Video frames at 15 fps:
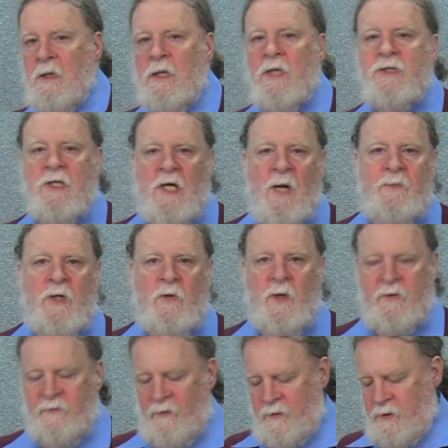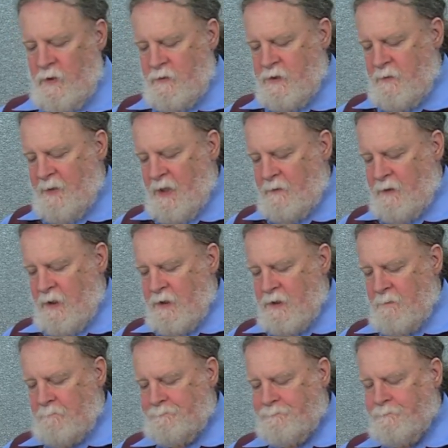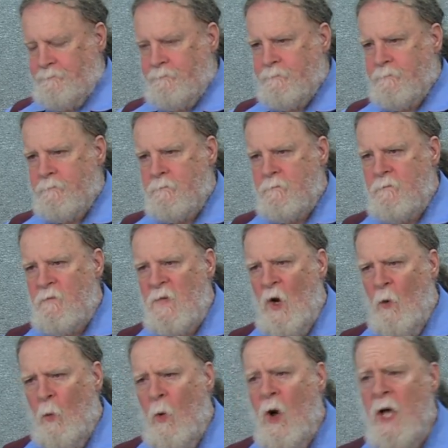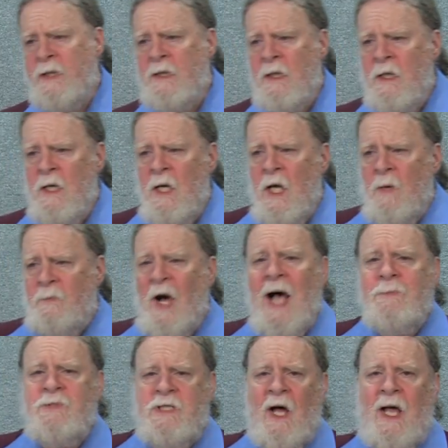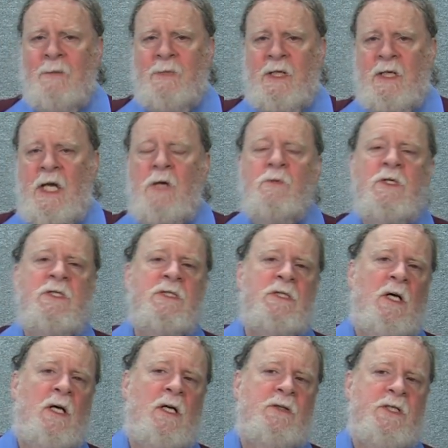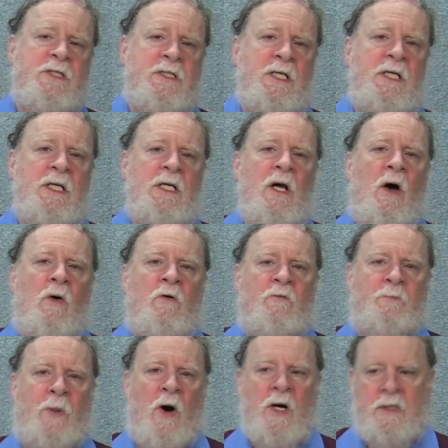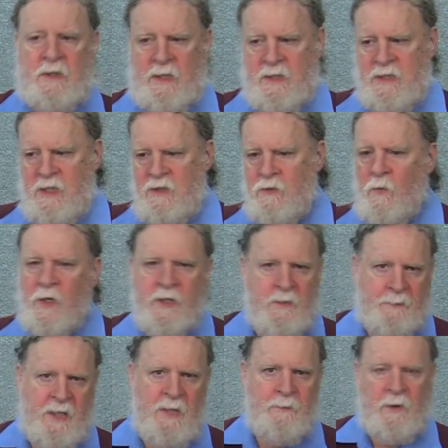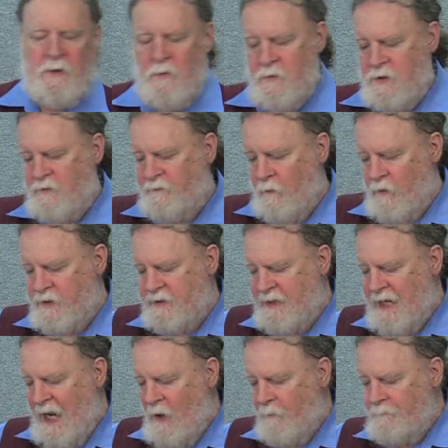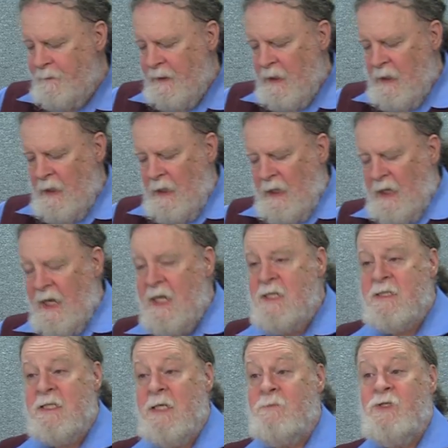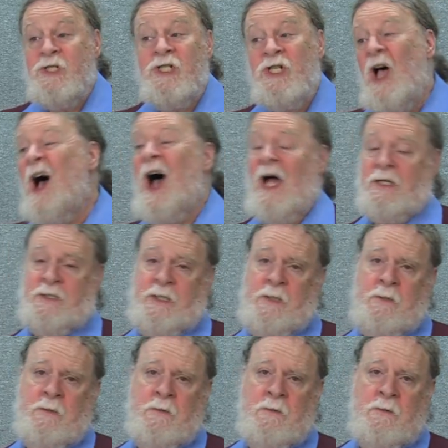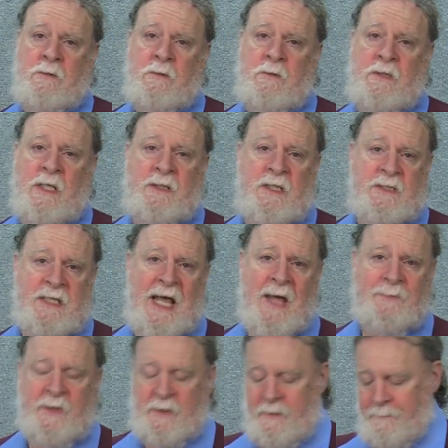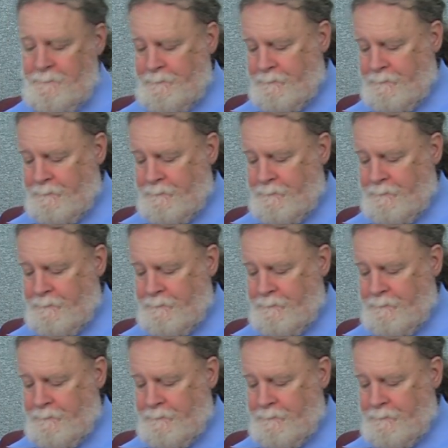Now, there's a couple of quick footnotes about this. One, Bob Diamond, he was uh, the CEO of Barclays. He's one of the people who was forced out. He seemed shocked that this happened.